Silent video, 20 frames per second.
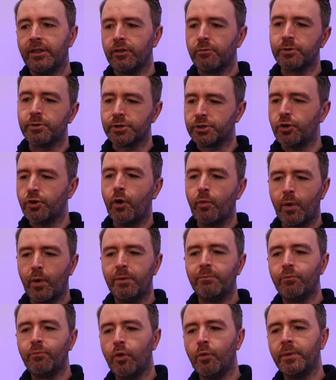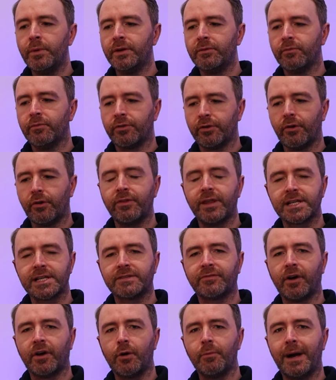There was not one moment throughout
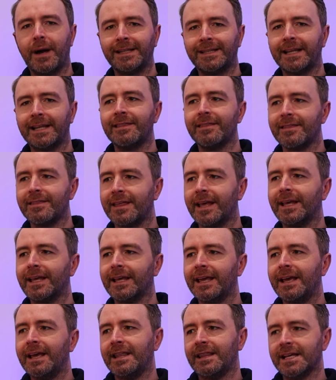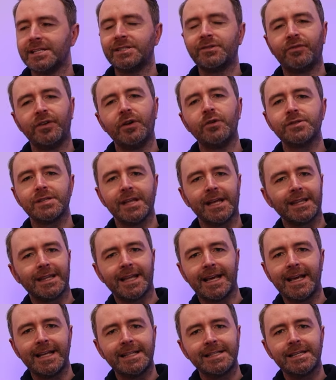this film I didn't think this feels like
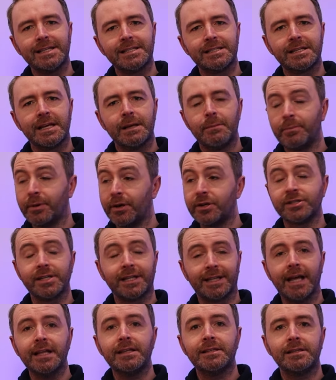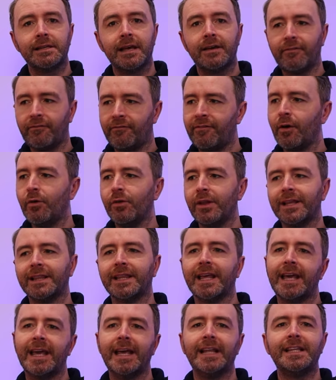the 80s because it did. It felt like
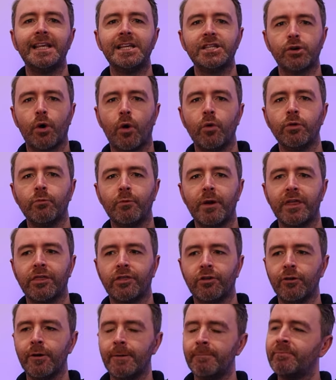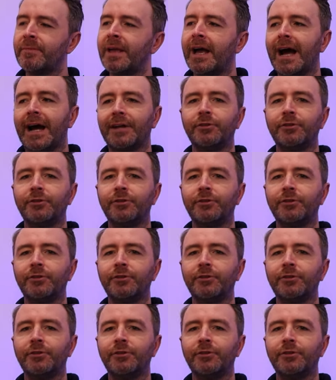the 80s all the way through it.